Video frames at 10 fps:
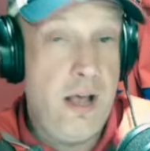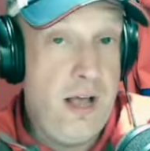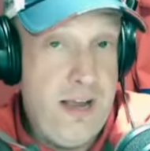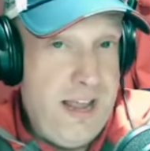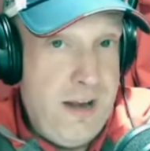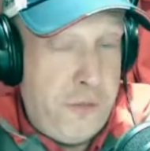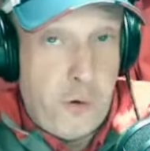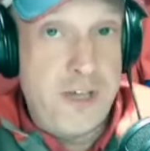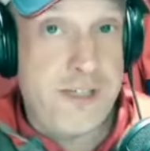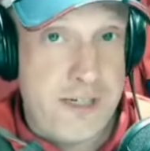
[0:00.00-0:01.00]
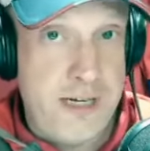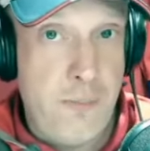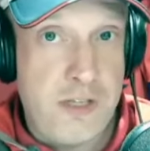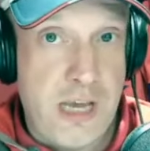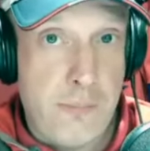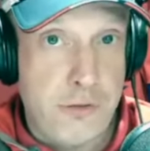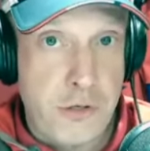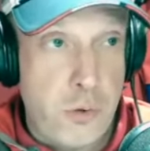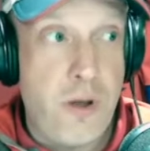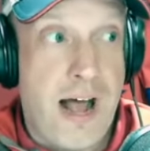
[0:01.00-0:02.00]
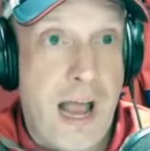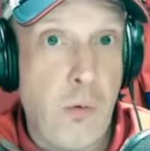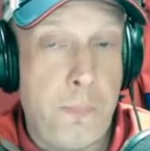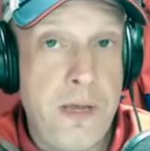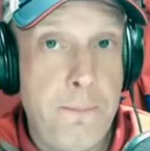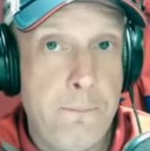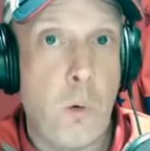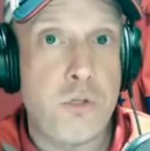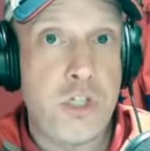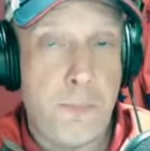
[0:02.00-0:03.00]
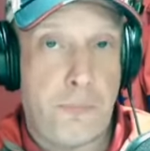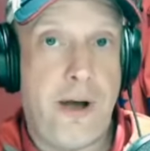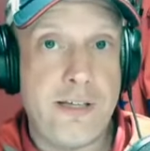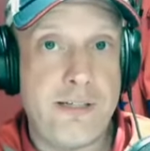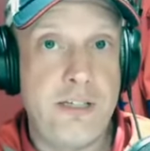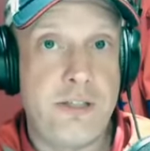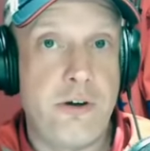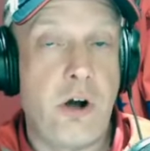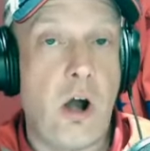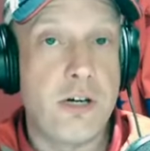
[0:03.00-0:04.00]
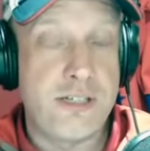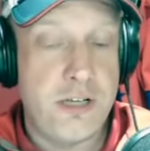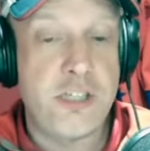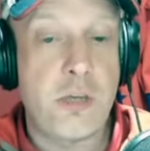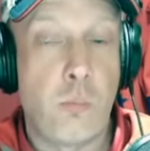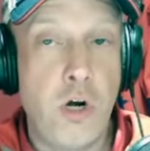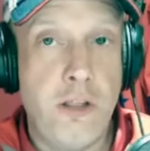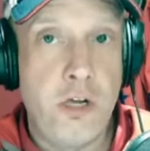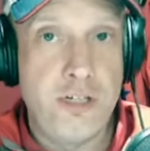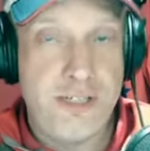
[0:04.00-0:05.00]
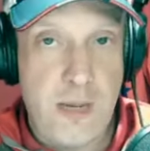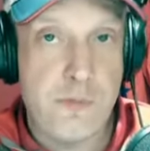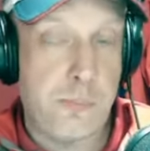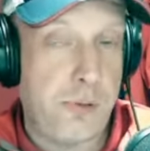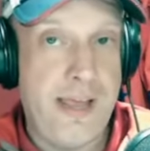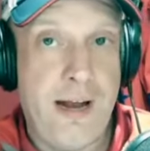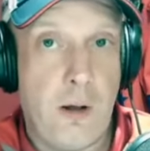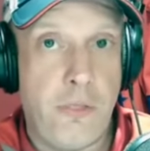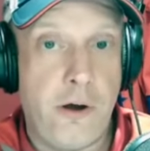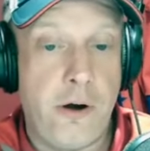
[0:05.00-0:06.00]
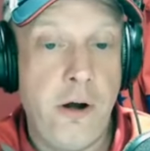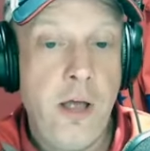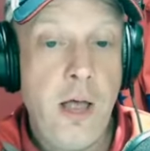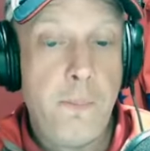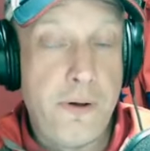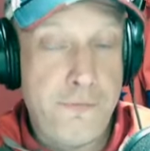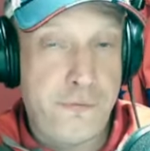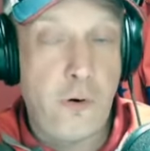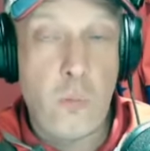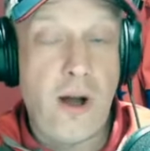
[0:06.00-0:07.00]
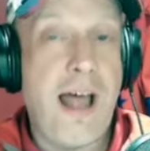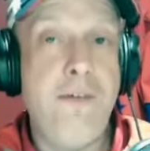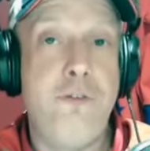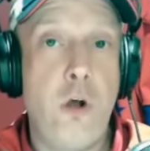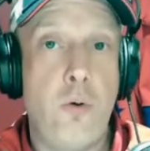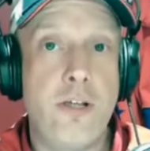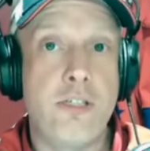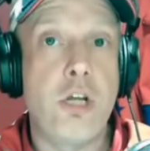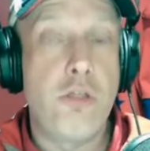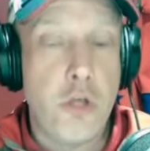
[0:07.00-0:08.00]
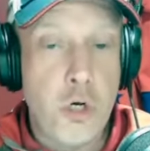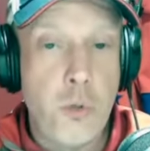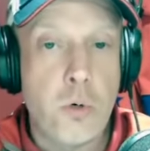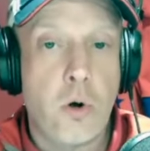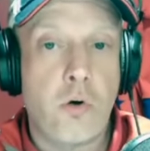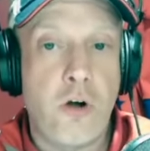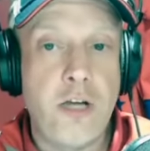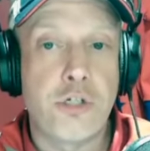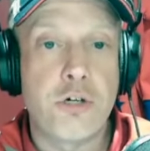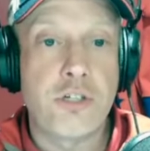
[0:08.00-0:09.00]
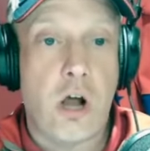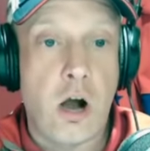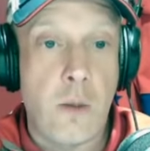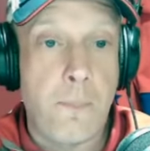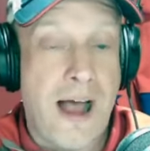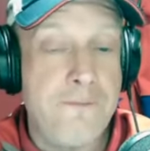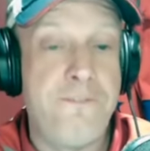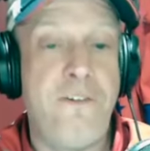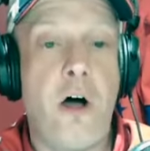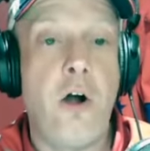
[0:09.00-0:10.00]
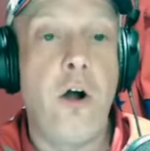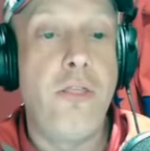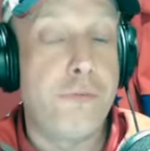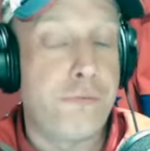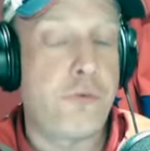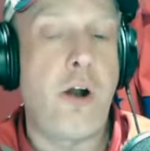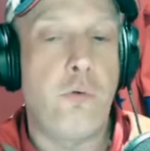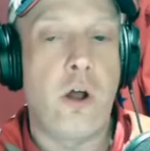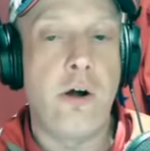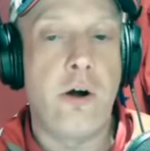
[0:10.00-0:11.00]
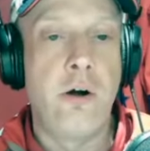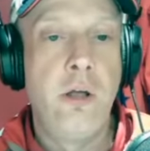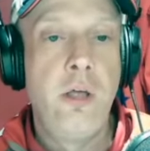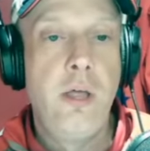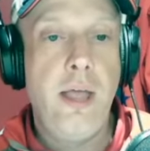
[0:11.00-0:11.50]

Yeah, and if there is a team that's able to do it, I will be most impressed, as there are still some really good teams playing out there. But for what I've noticed, the New York Rangers are by far the front runner